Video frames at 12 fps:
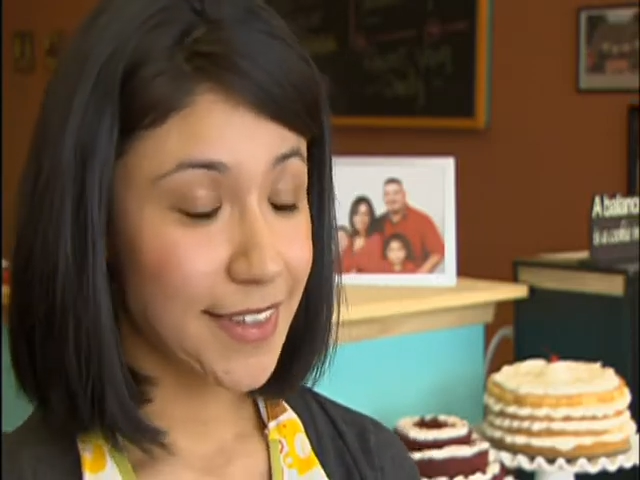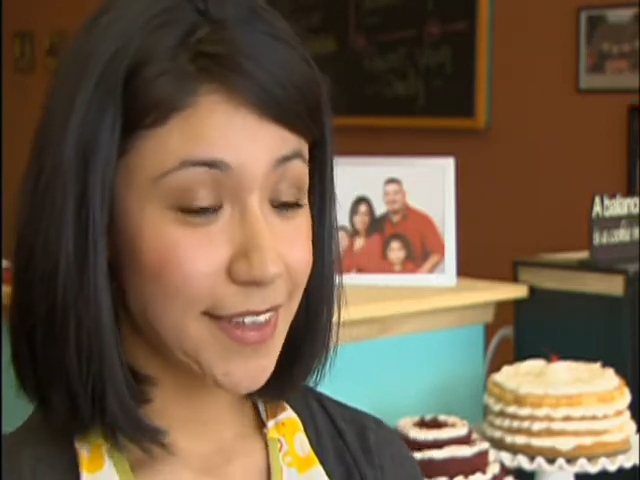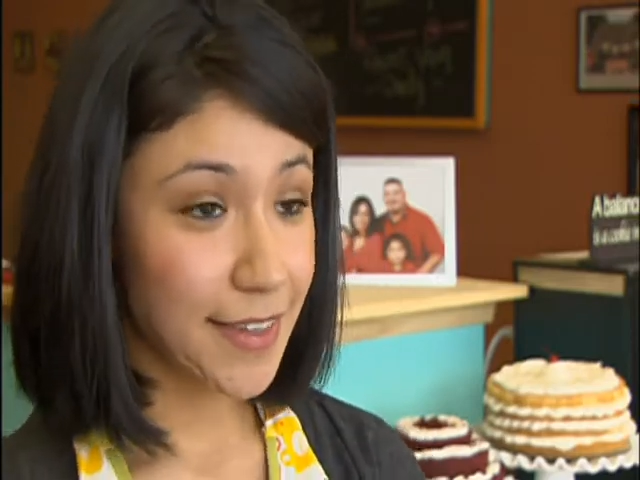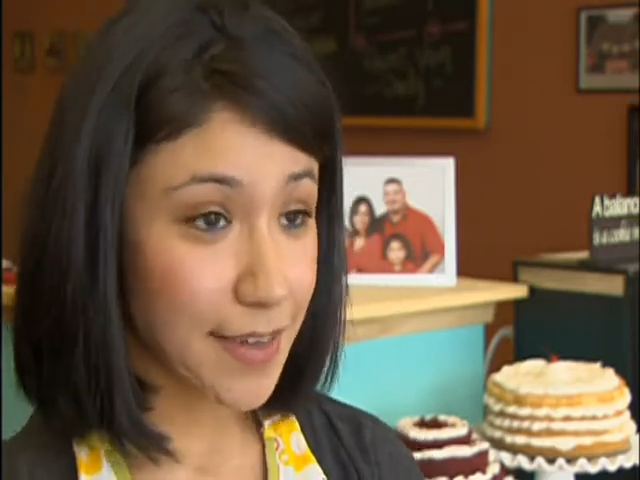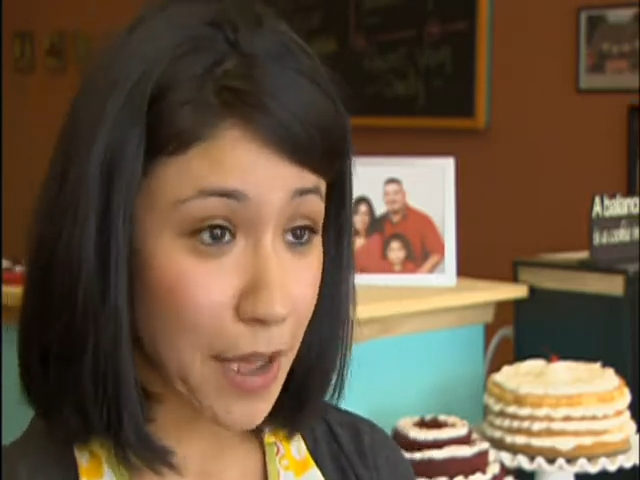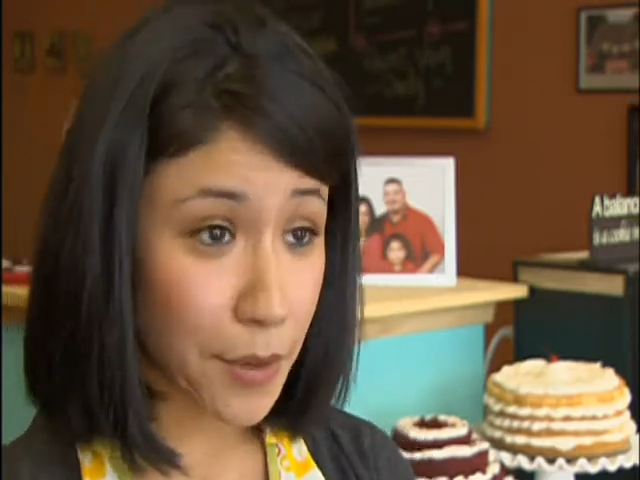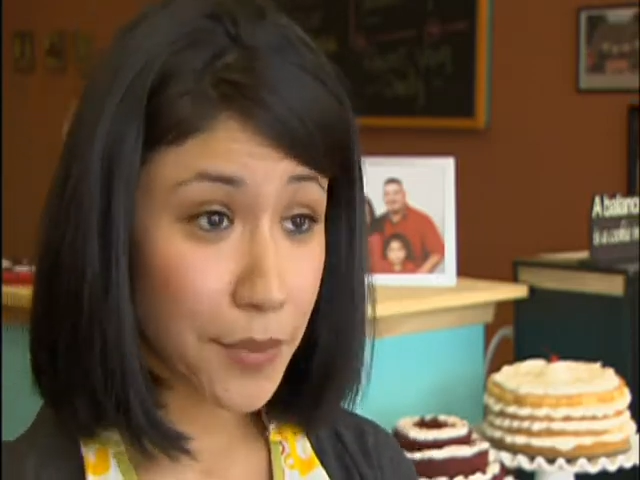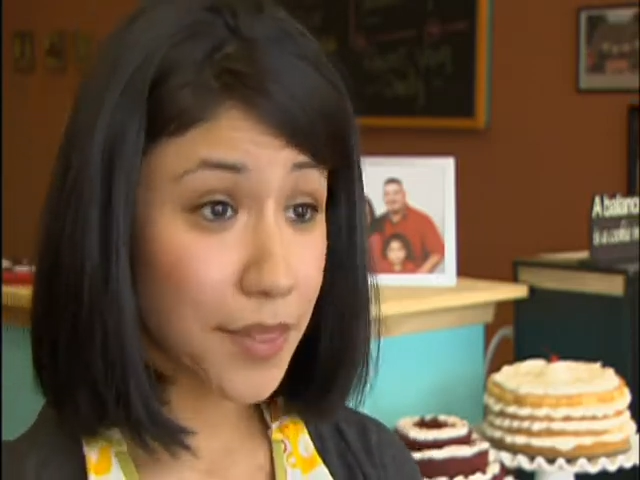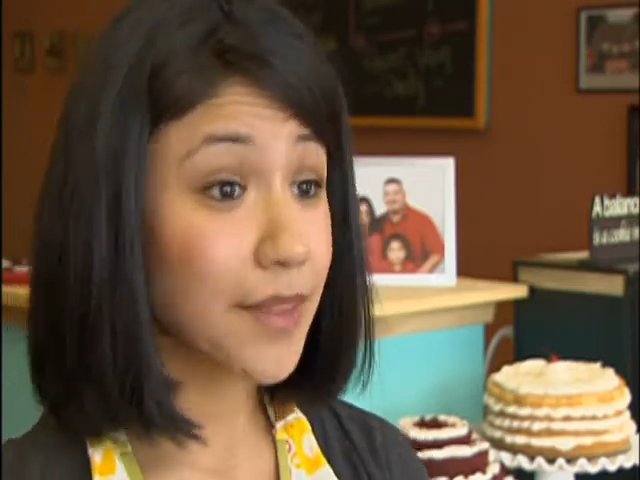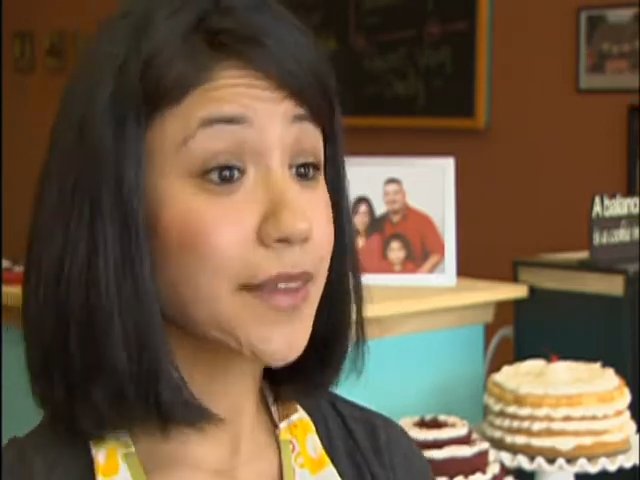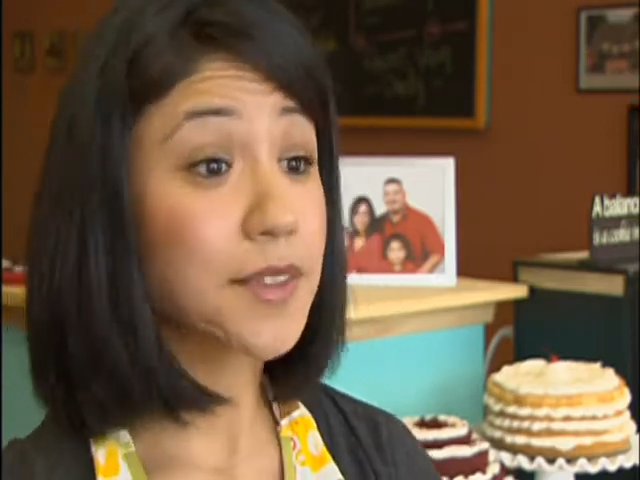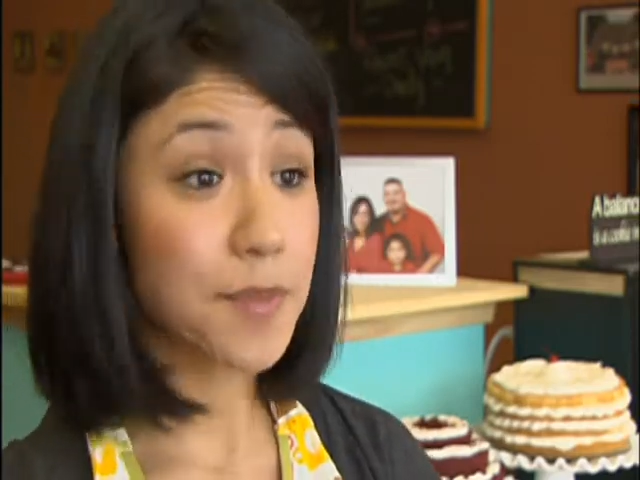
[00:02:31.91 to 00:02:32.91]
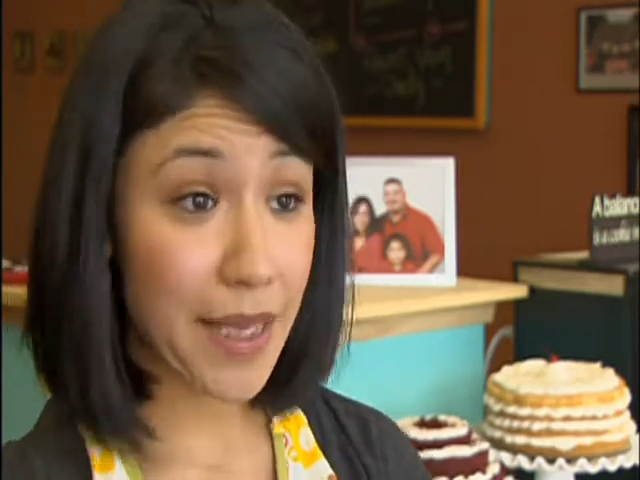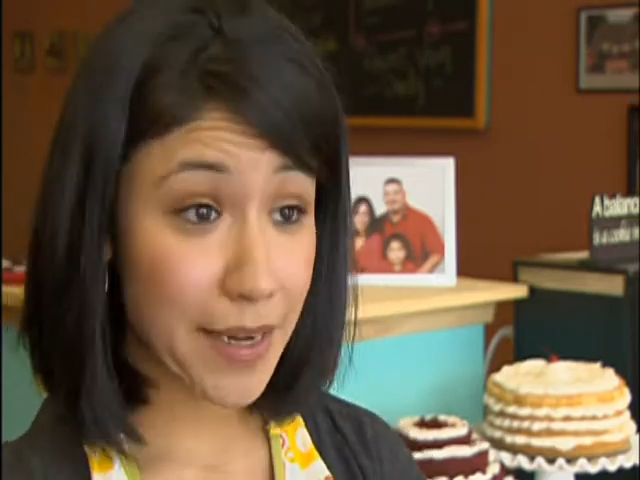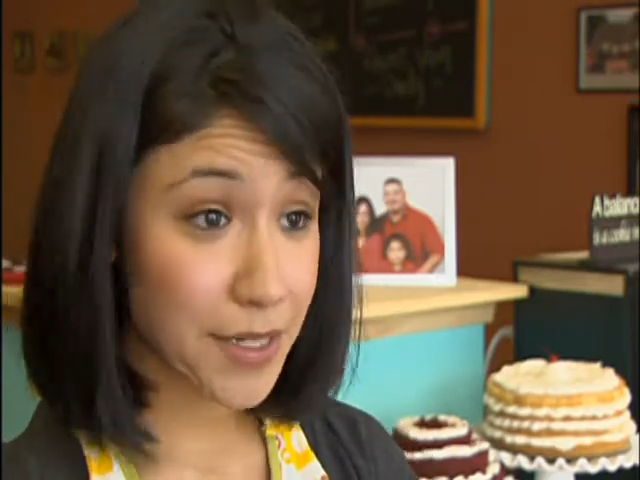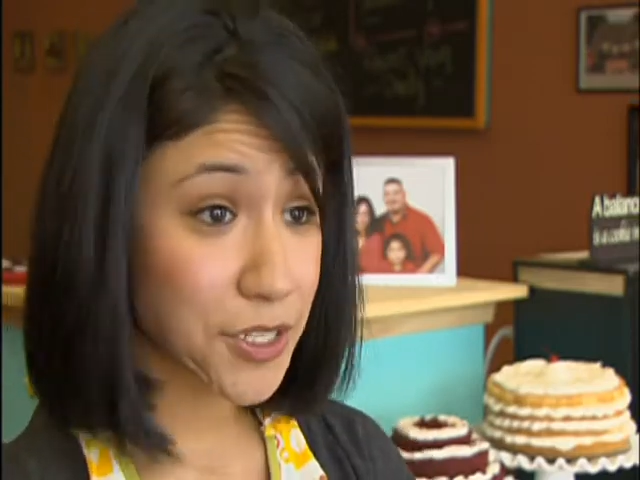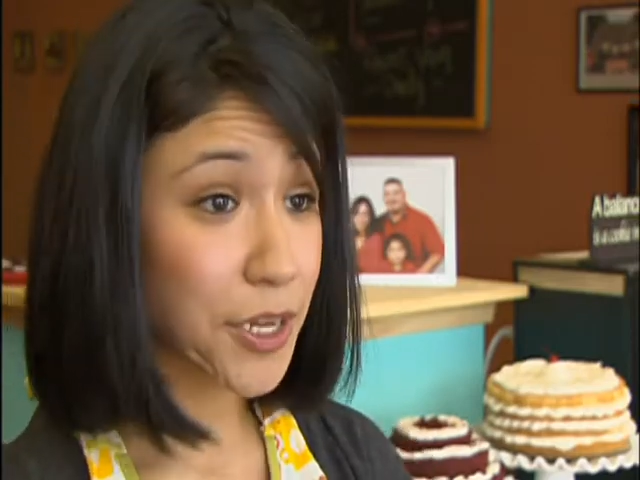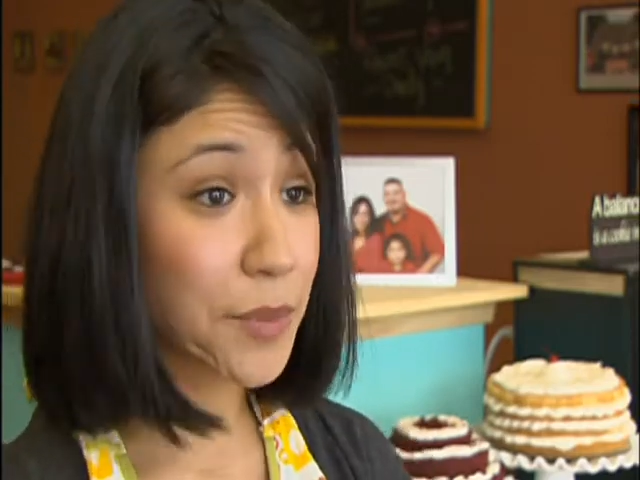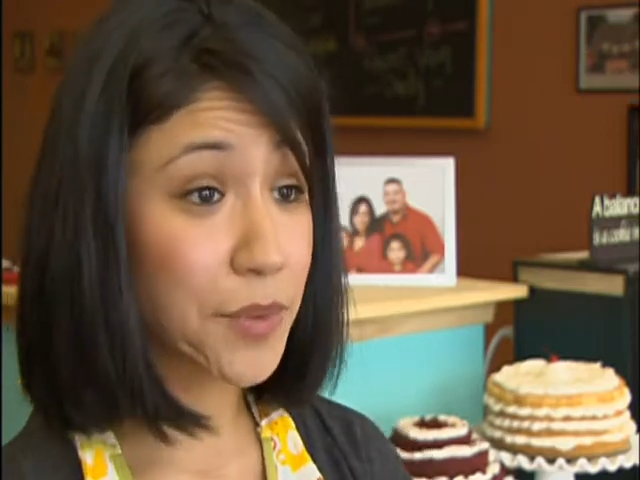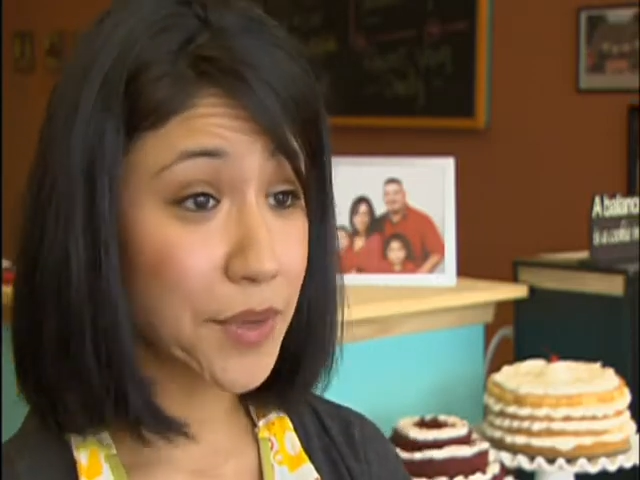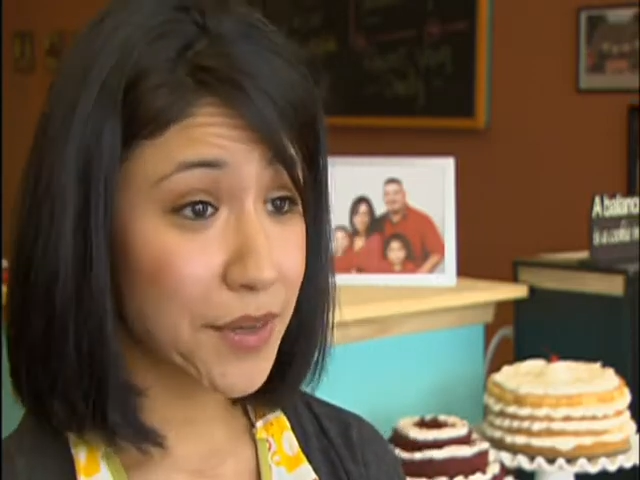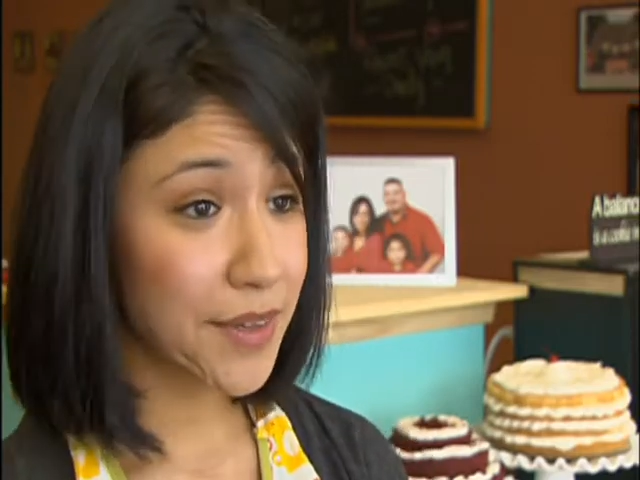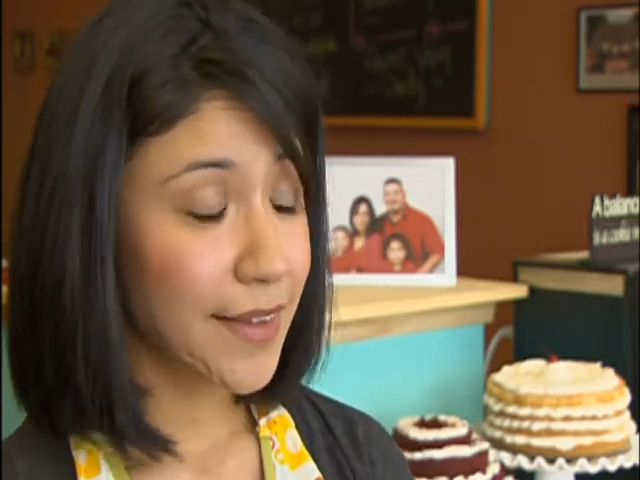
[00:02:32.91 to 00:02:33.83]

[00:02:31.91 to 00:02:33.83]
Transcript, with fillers: And now with the Hispanic Chamber,